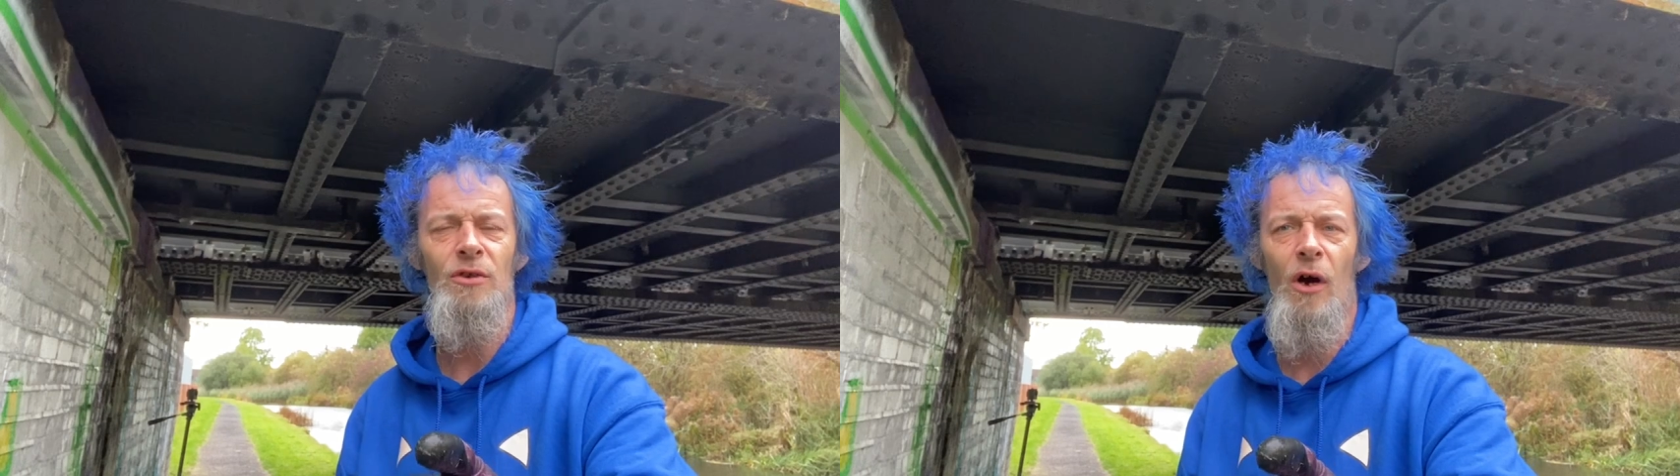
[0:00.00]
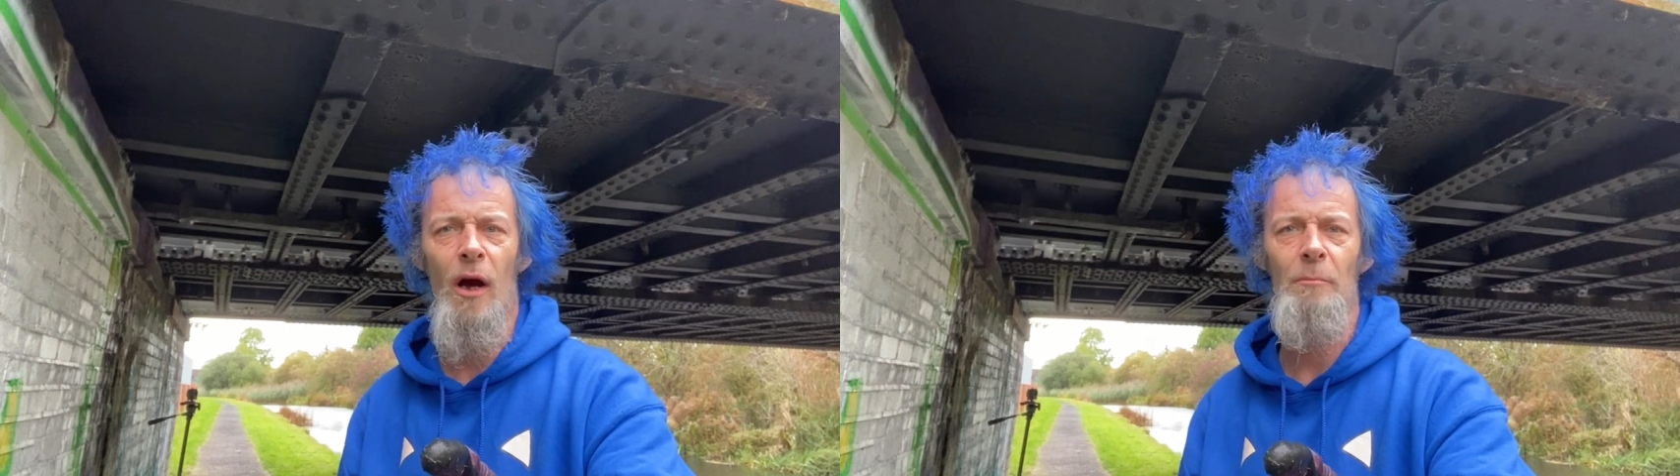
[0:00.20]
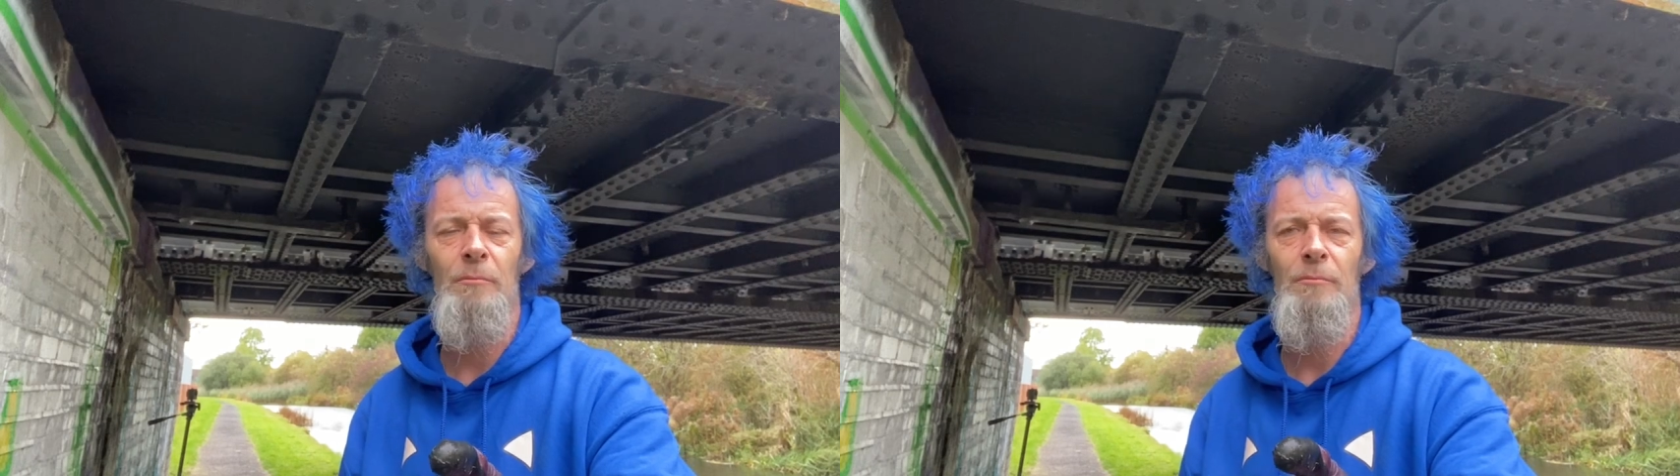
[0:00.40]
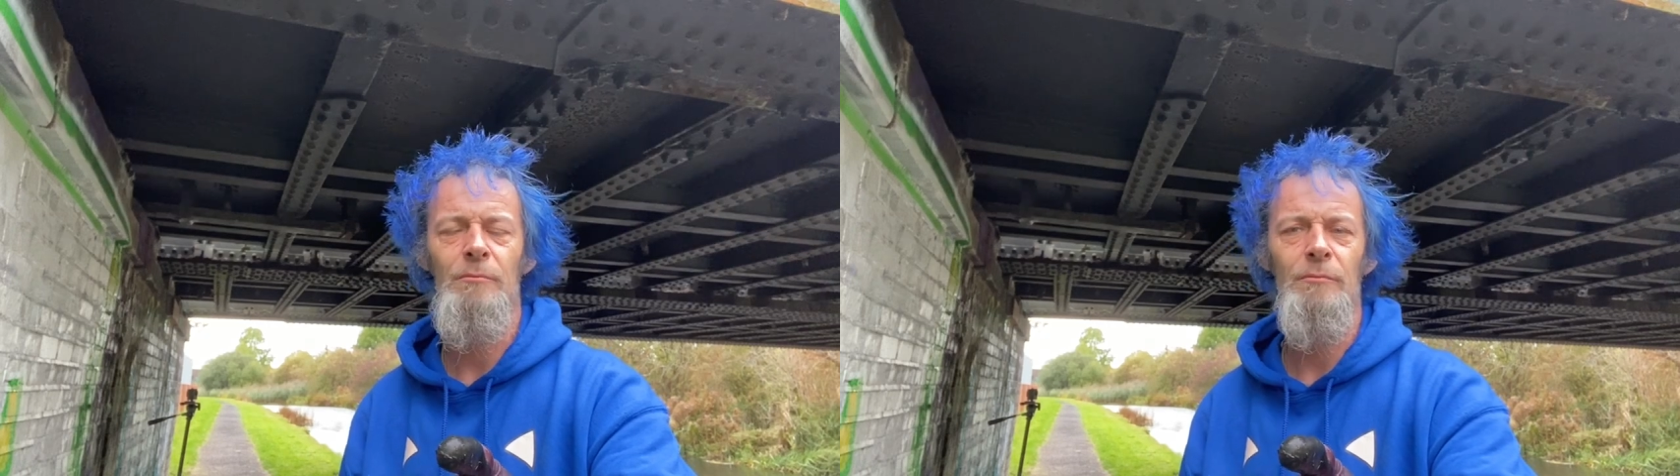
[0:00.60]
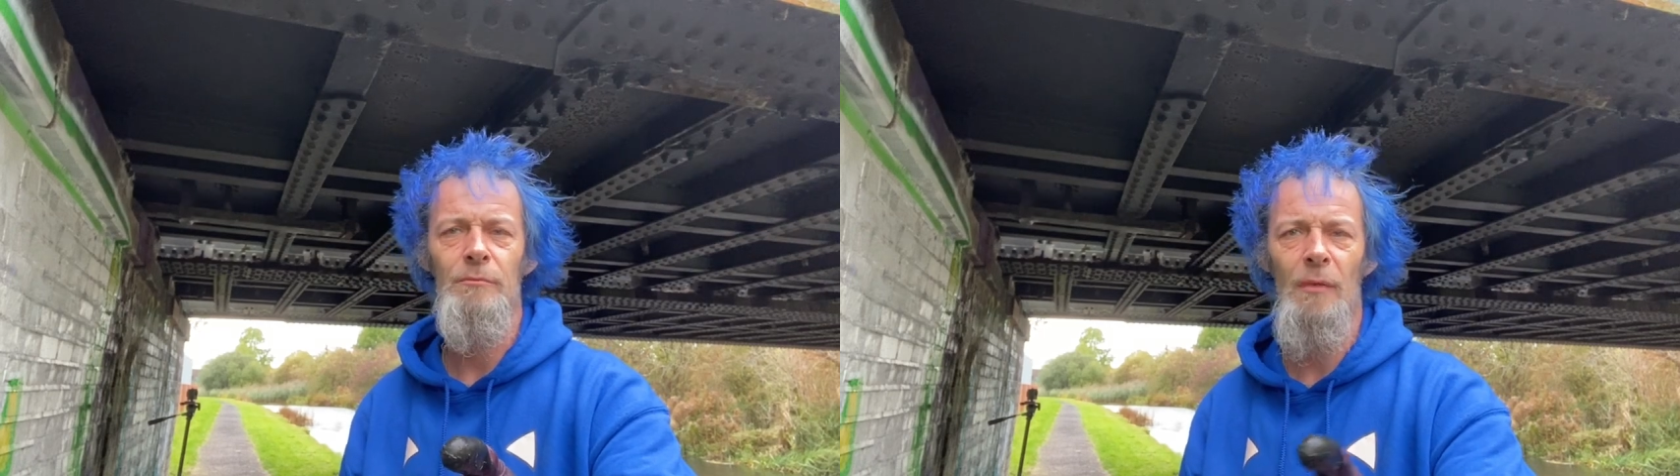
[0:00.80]
time.
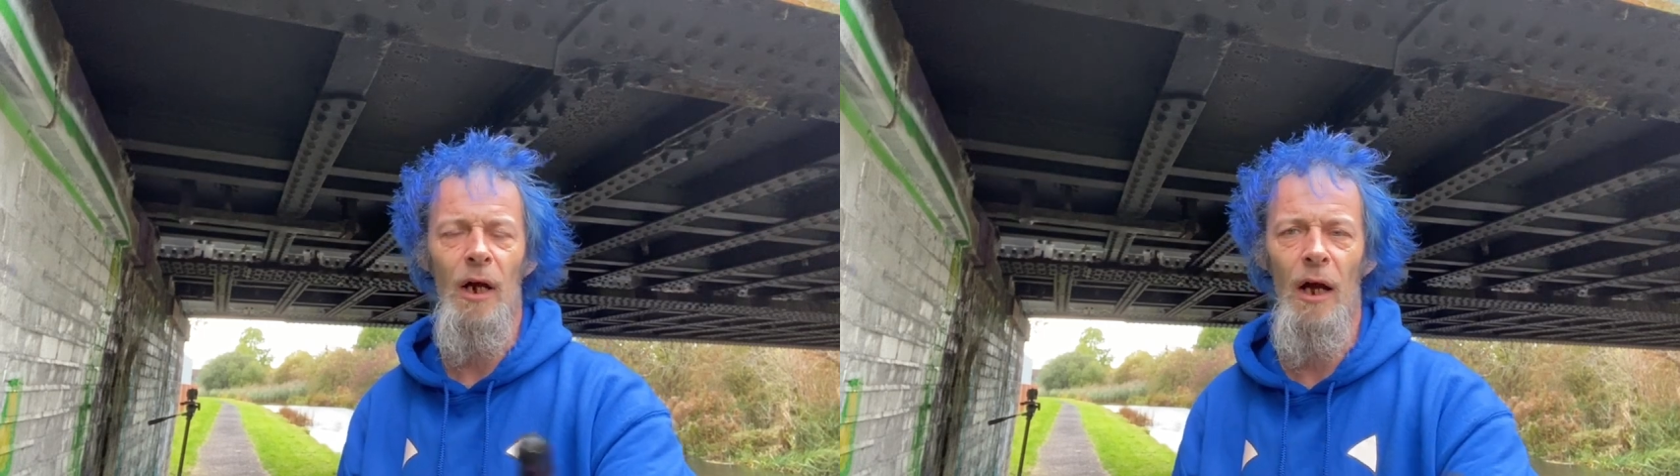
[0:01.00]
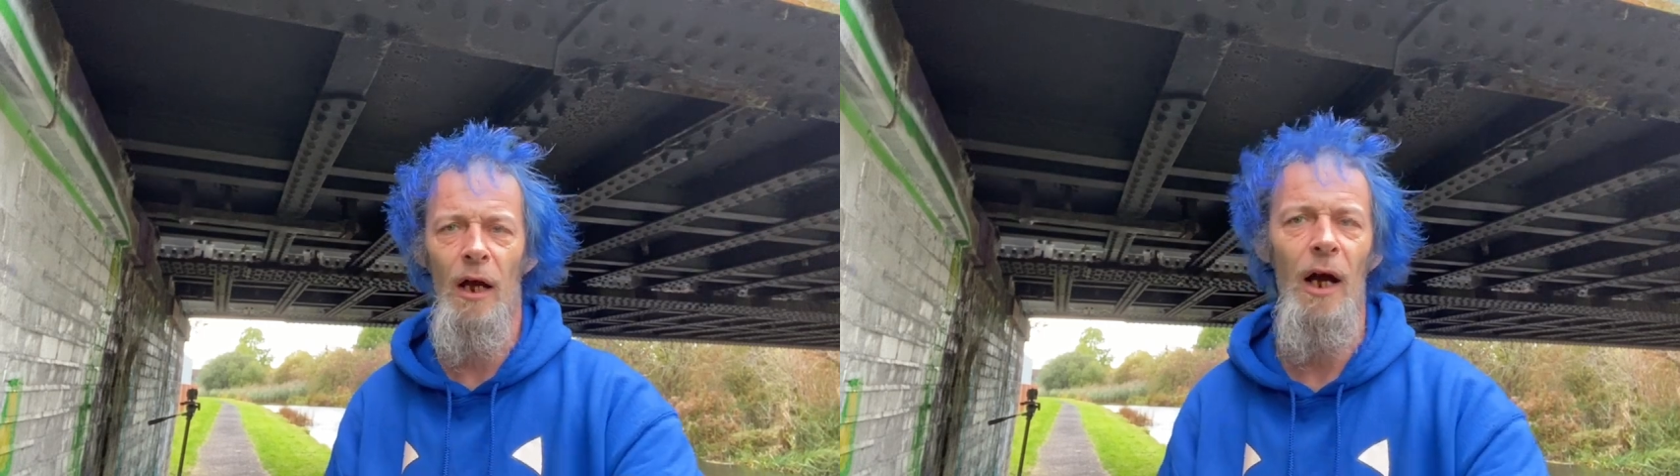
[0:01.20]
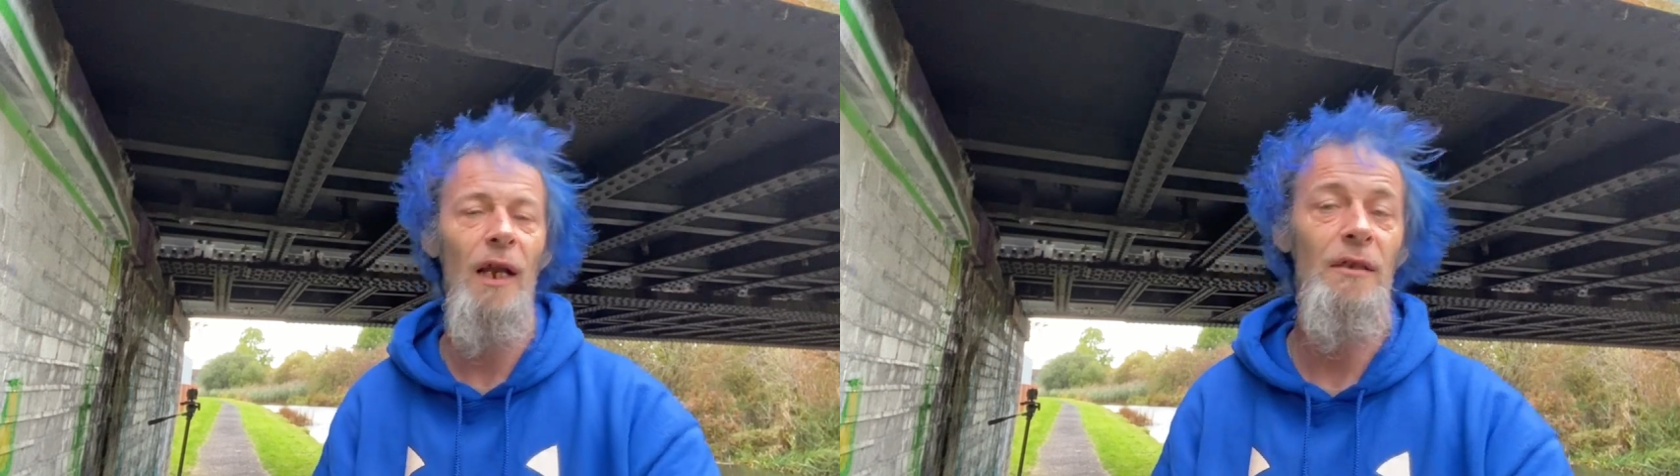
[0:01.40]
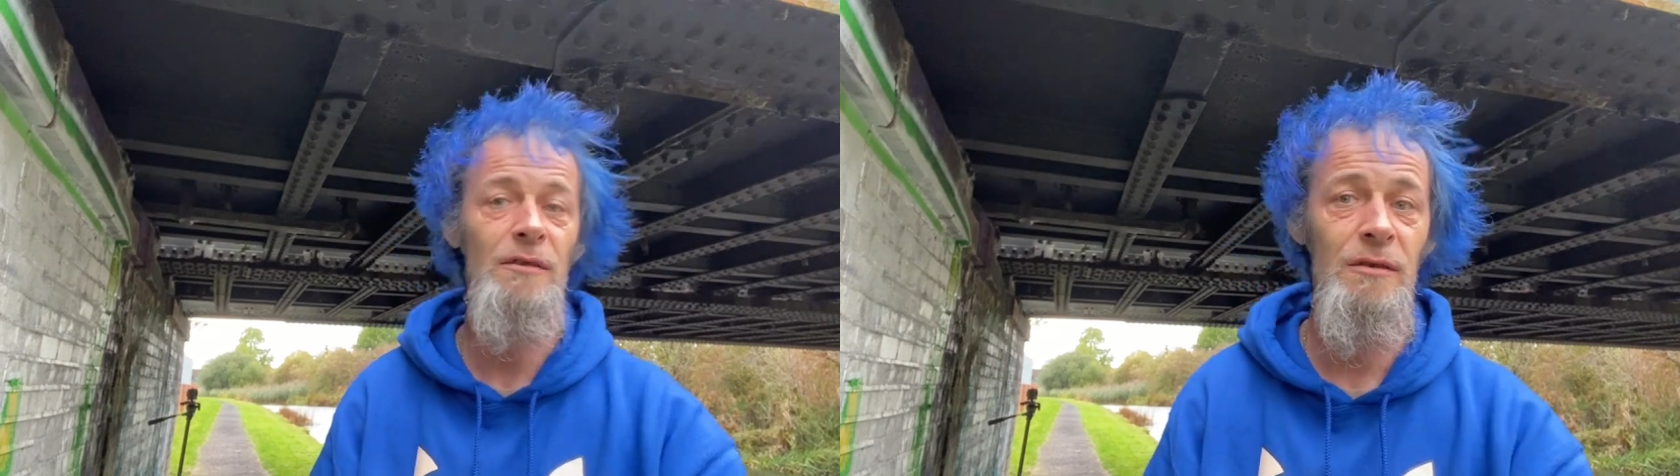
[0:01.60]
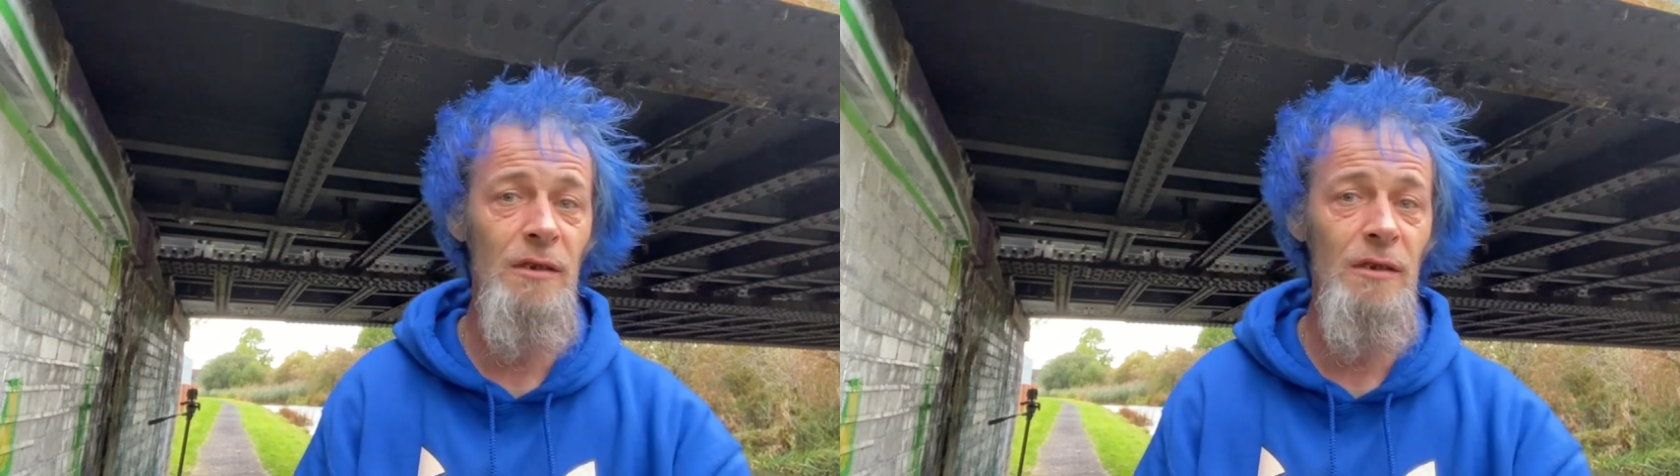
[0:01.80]
Uh, Alex is